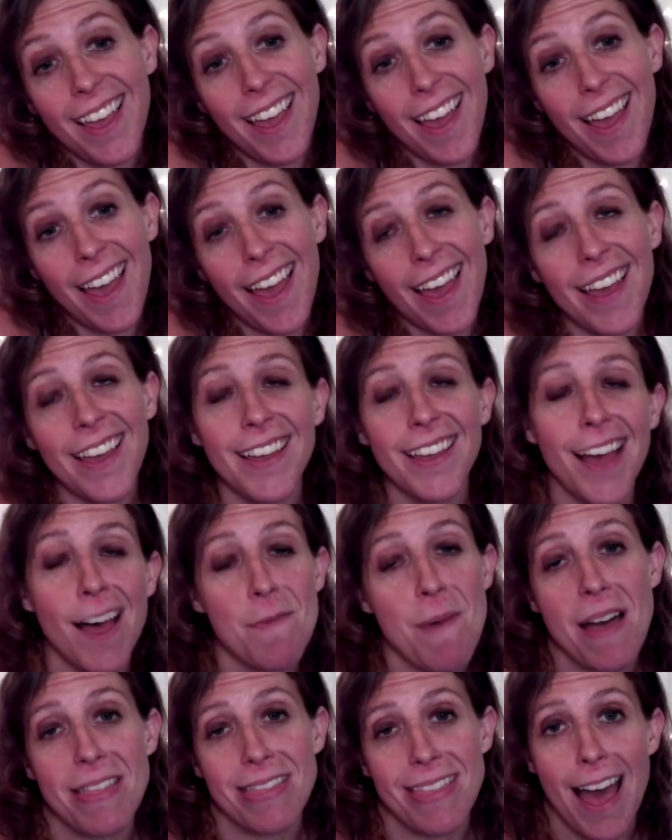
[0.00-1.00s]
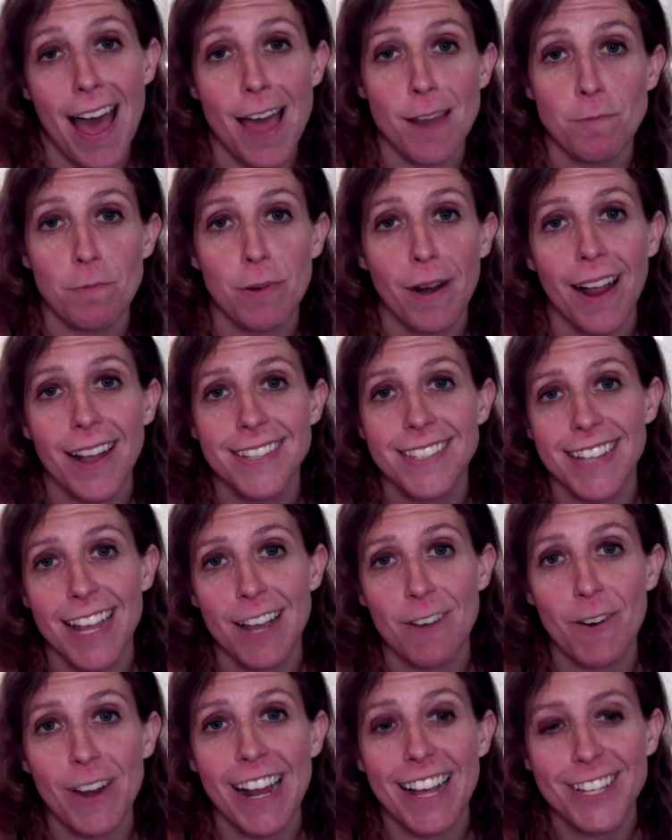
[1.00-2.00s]
I'm not that impressed.
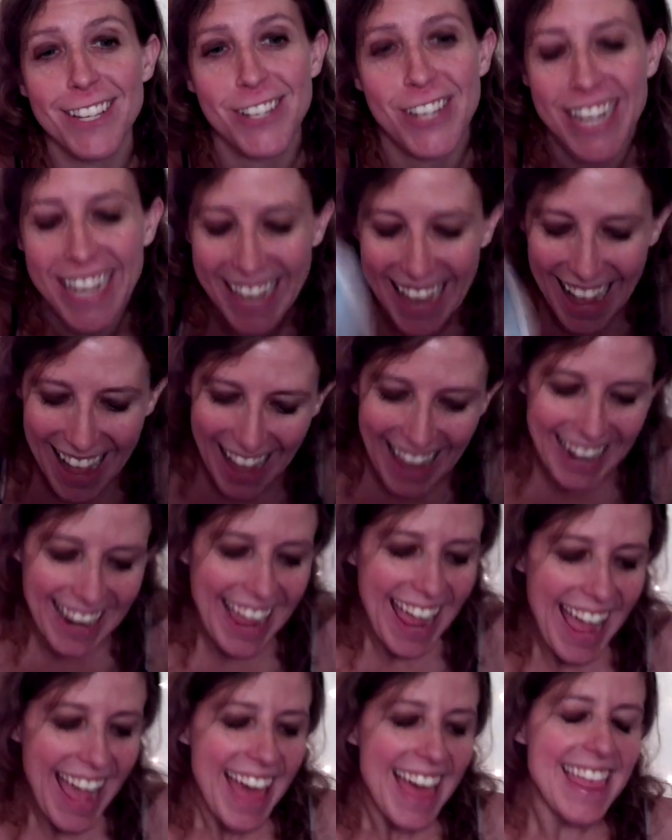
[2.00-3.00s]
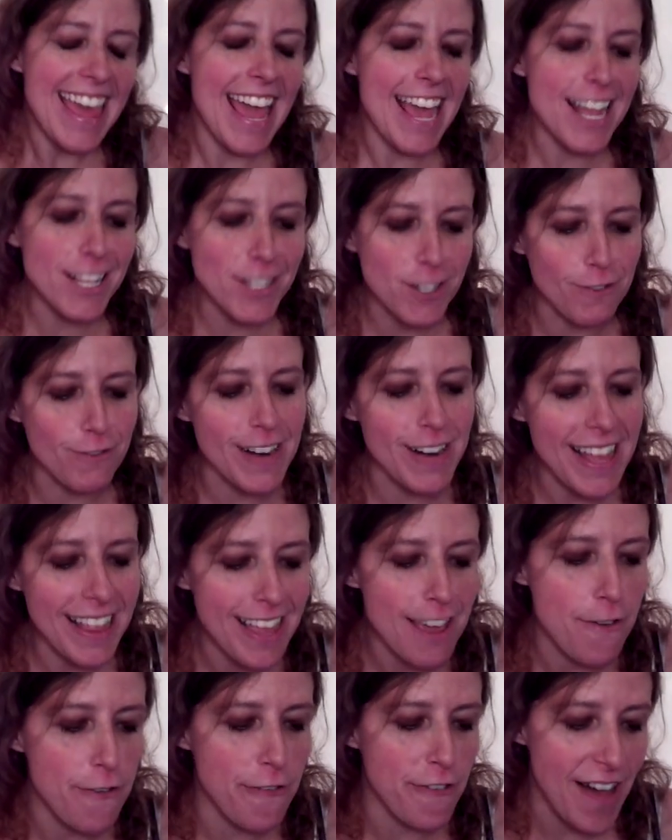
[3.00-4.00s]
Like, what else you got? It's
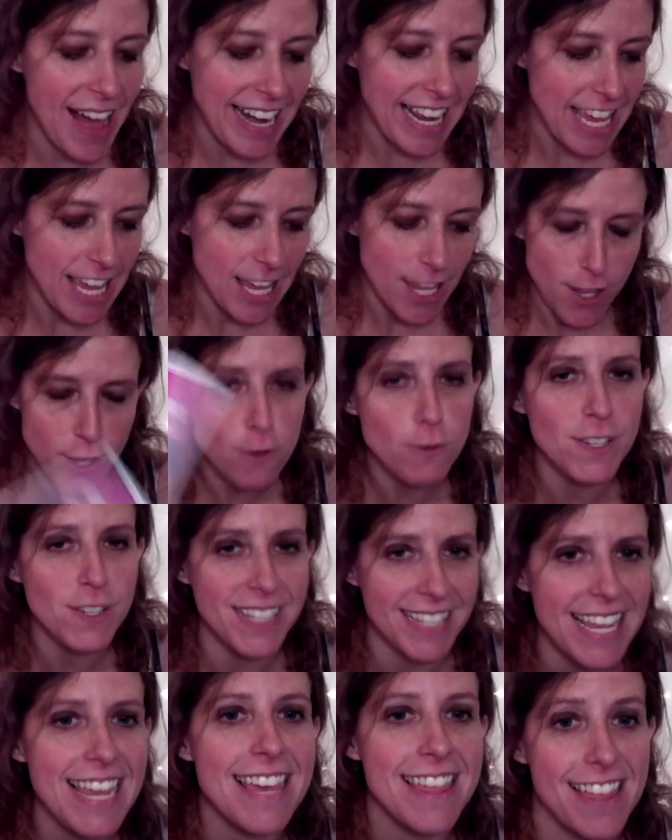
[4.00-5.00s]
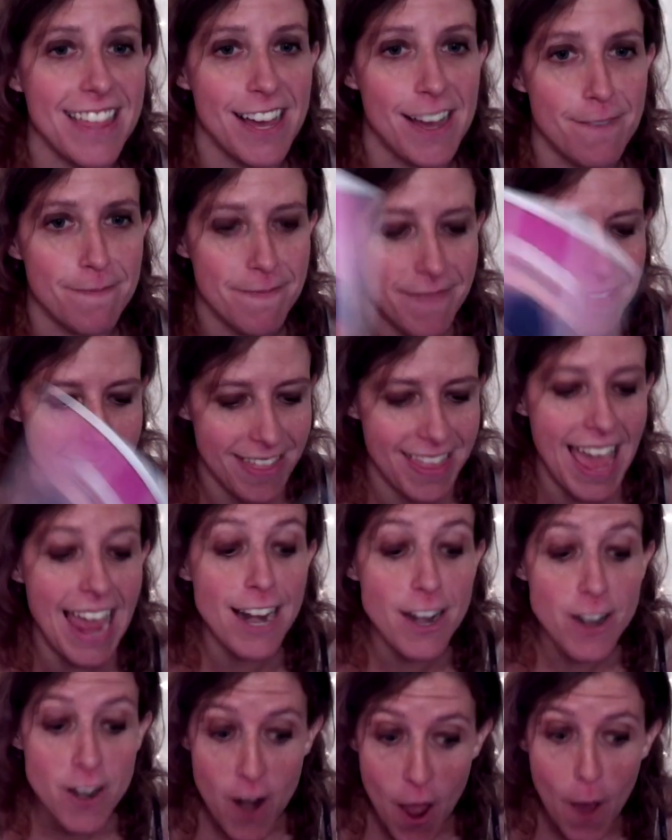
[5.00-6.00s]
really funny. You see them. They
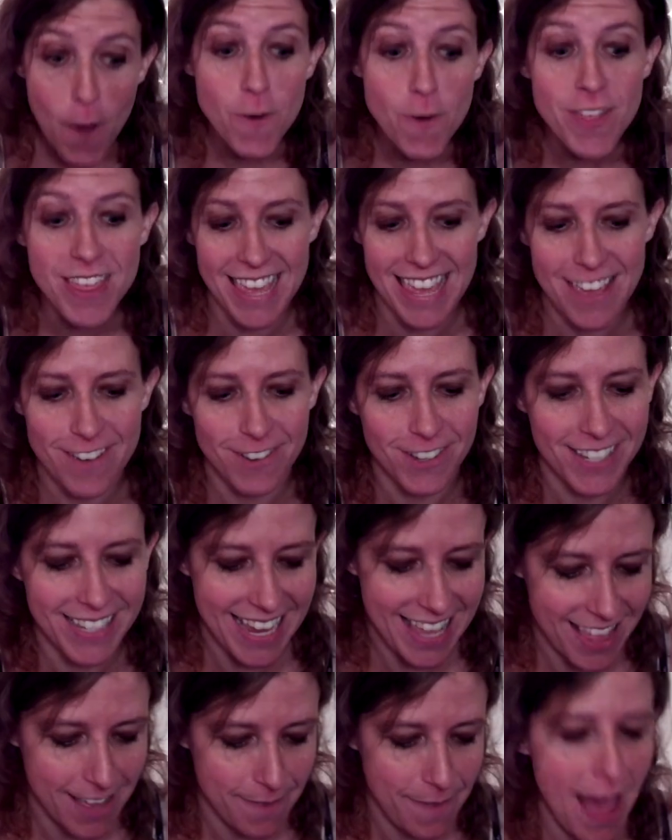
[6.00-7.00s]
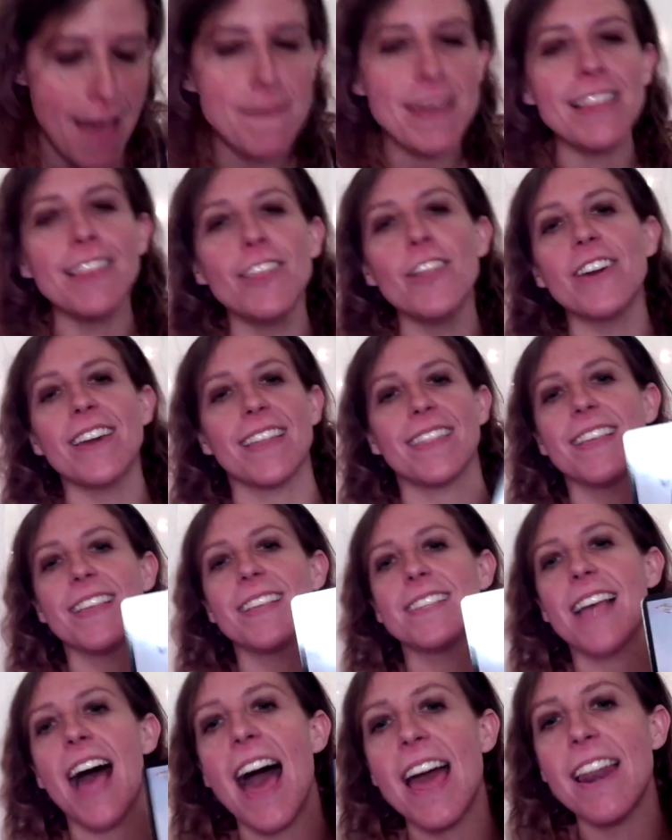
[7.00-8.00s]
know that you see them. I mean, look at
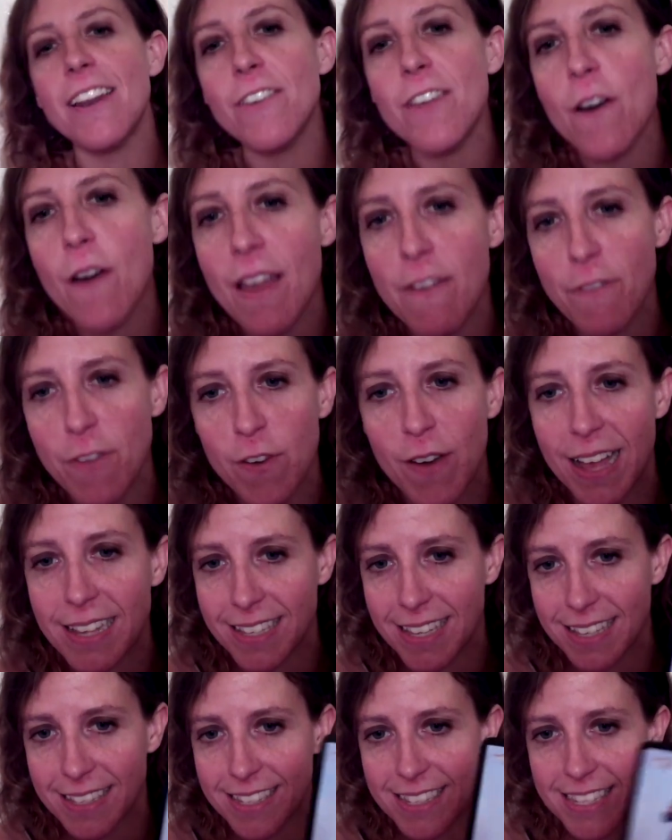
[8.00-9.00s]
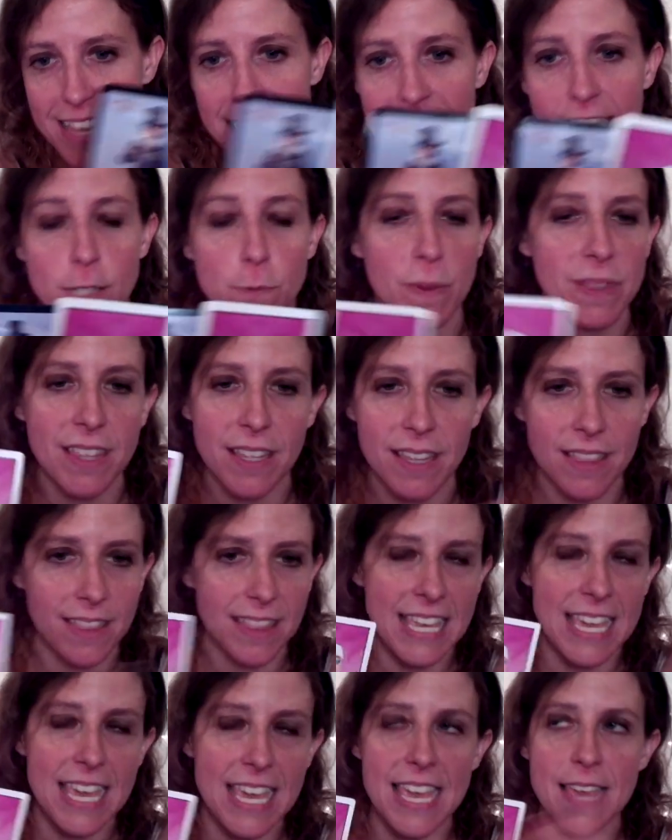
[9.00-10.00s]
this. I don't know if you guys can see this, but
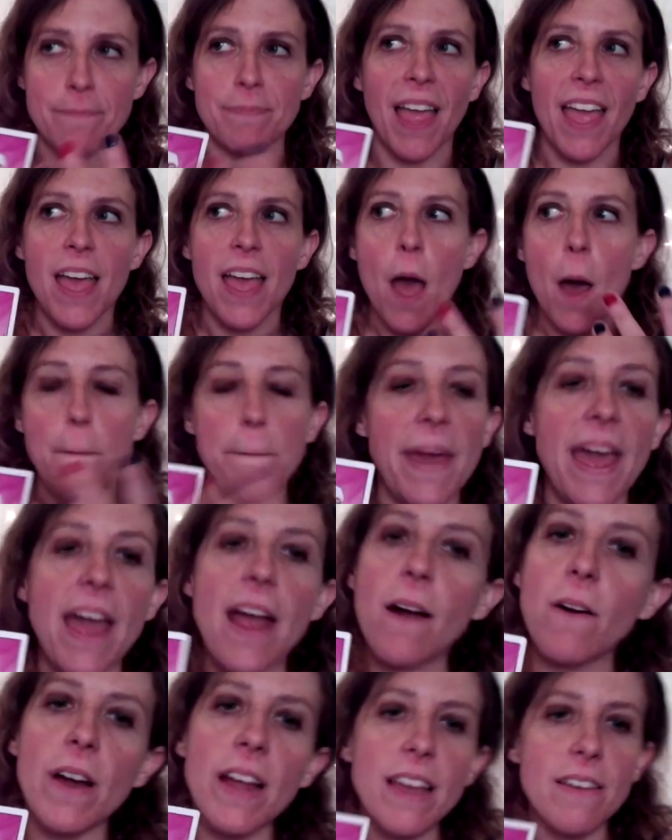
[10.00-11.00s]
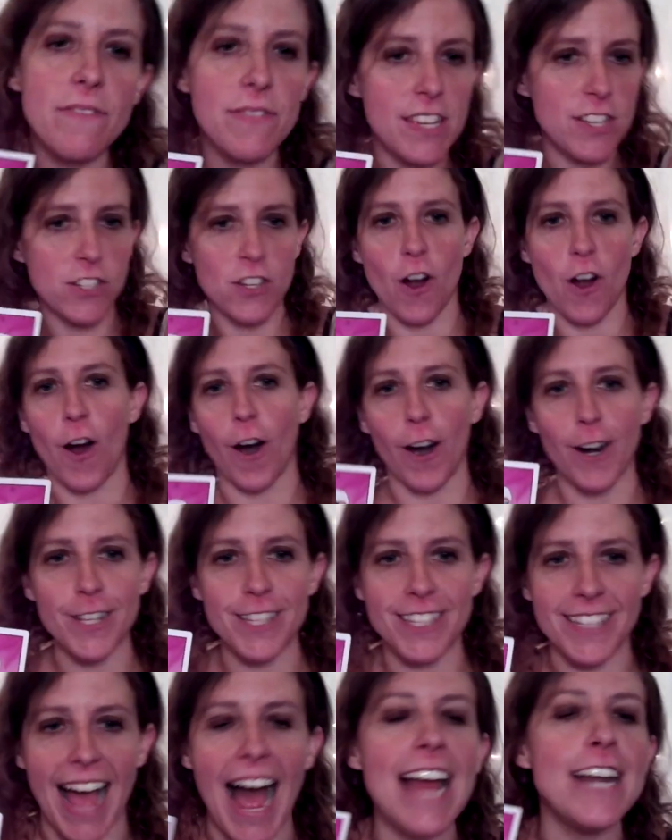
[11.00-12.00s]
the pairing of these
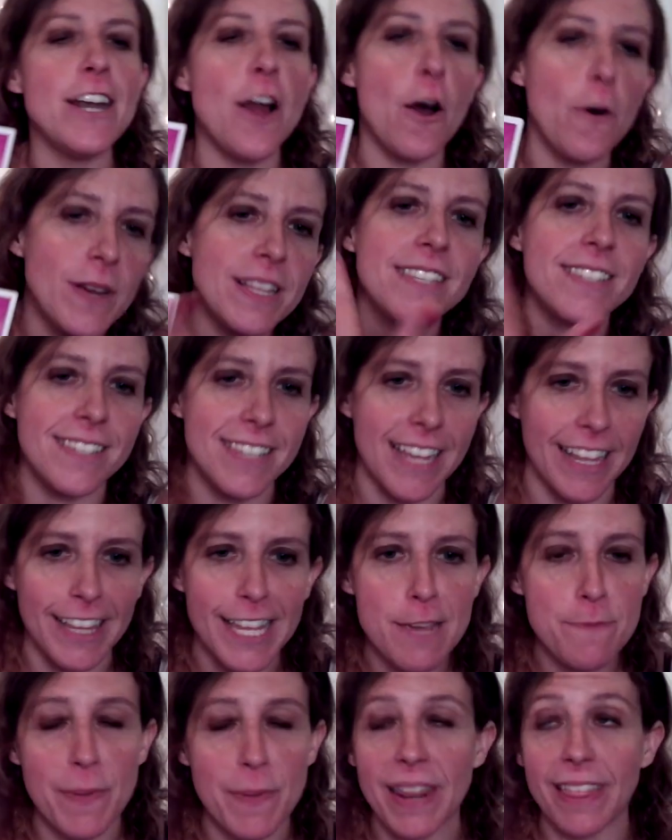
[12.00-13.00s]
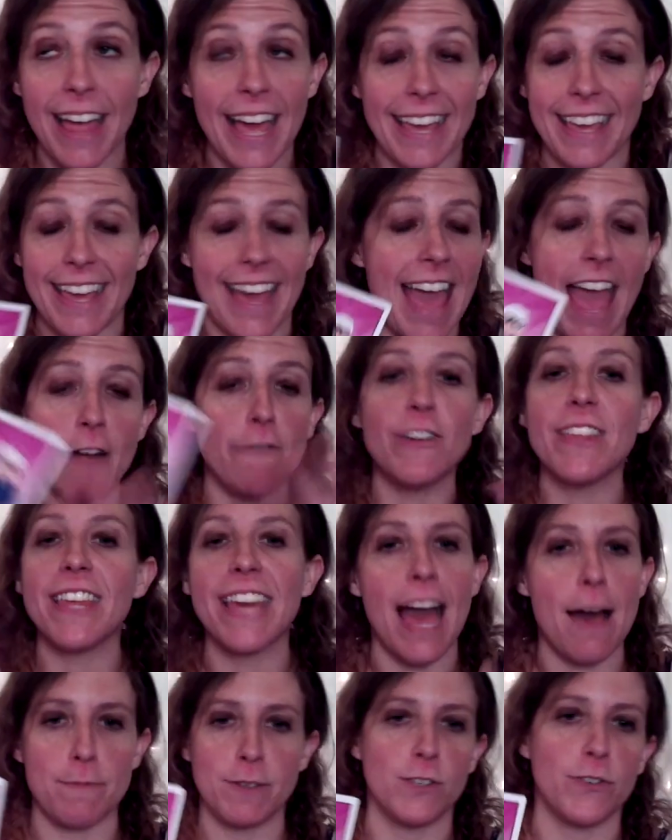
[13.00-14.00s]
cards, I know it's silly, but like everything
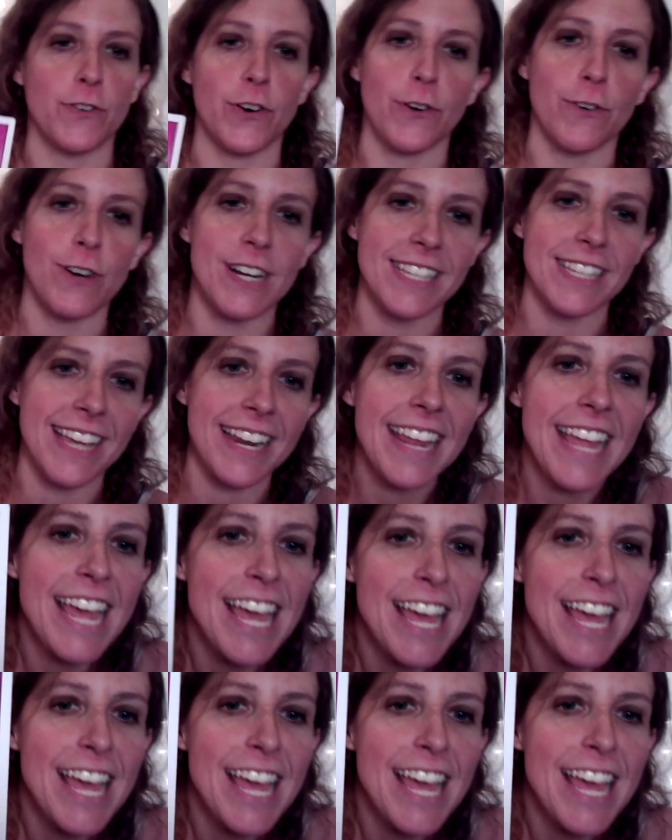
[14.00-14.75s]
happens for a reason.